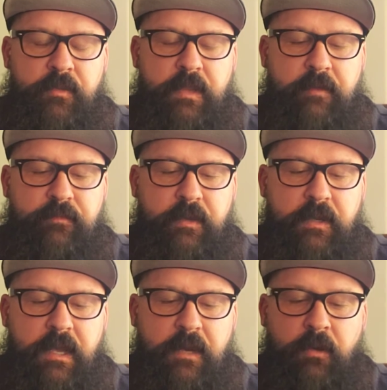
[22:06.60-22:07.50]
definitely
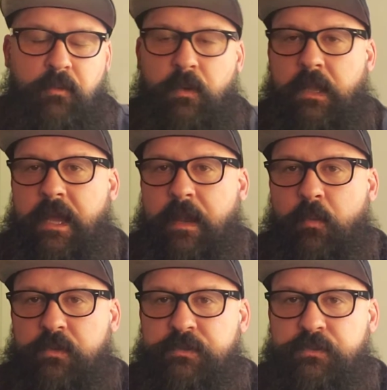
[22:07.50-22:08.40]
not a
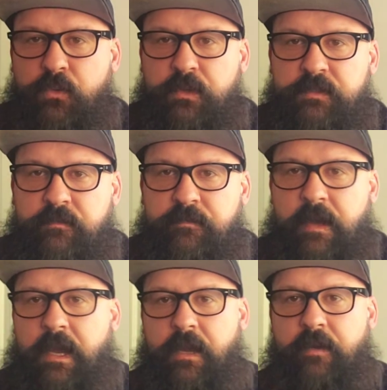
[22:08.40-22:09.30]
reliable source of
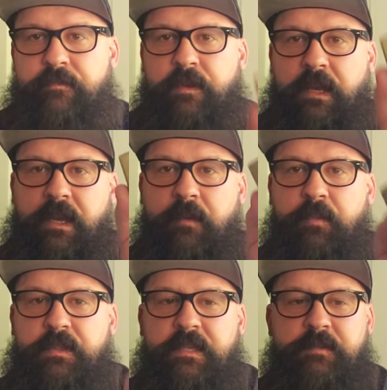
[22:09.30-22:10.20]
fire if you need it.
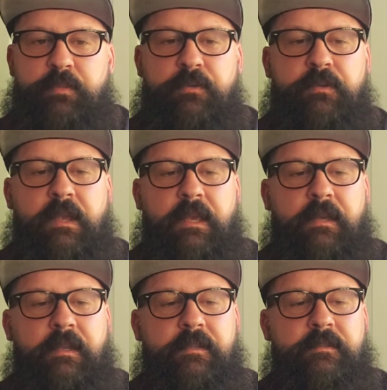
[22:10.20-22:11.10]
But these
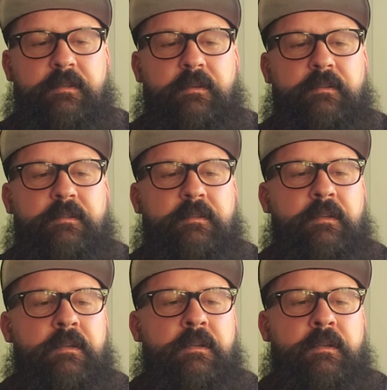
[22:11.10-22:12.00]
butane inserts,
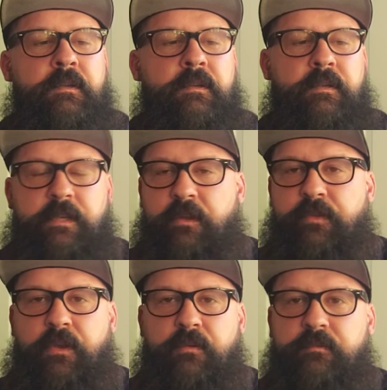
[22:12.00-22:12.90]

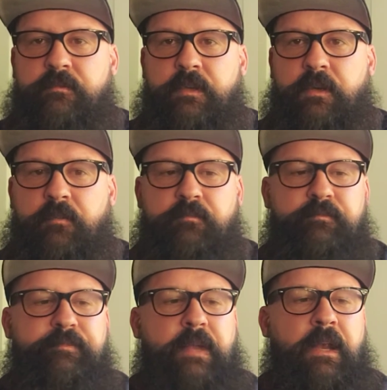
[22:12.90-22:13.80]
they're
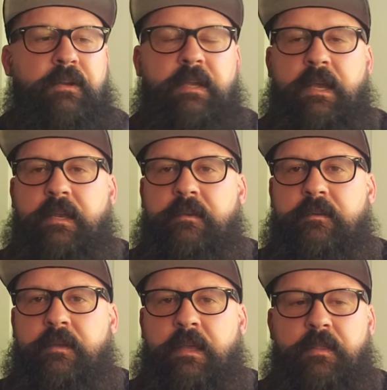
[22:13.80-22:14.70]
airtight,
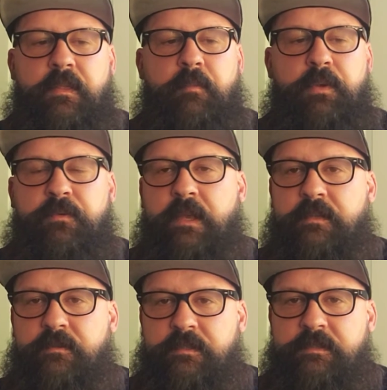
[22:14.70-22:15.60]
and the
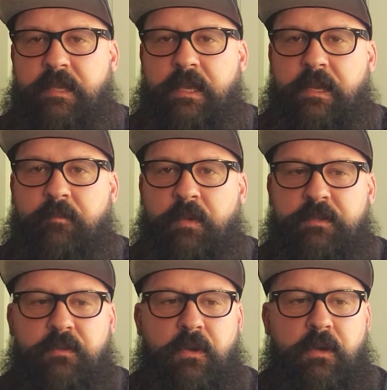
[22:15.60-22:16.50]
butane's going to stay in it
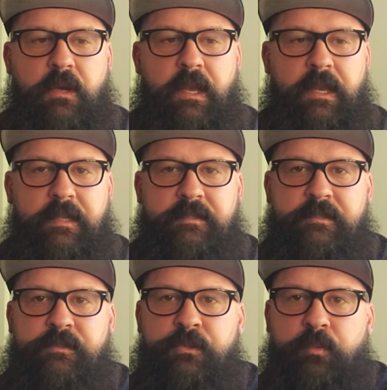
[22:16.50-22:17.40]
much longer, and it's
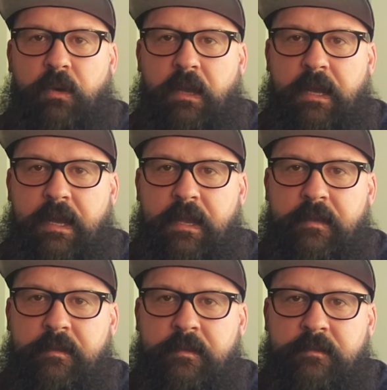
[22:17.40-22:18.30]
super
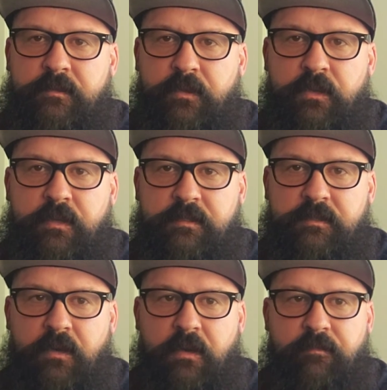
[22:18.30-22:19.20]
hot, so you could
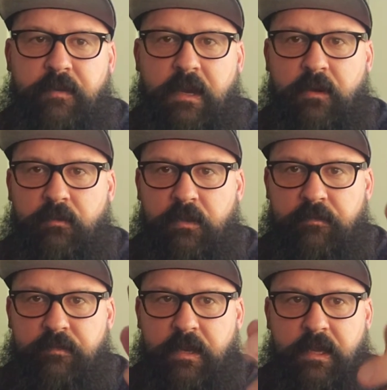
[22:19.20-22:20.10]
start a fire really
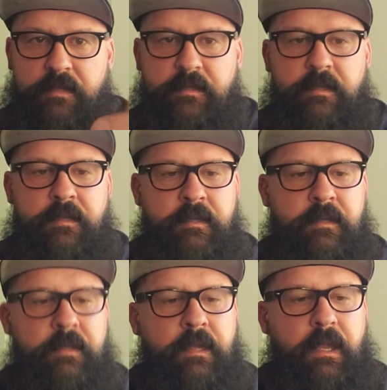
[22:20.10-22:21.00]
fast,
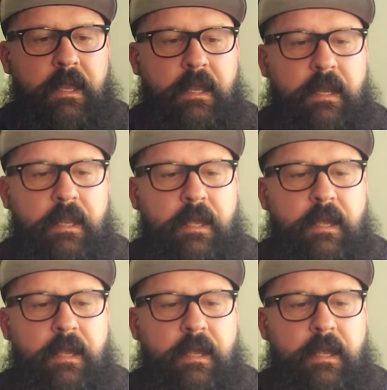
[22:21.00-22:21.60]
and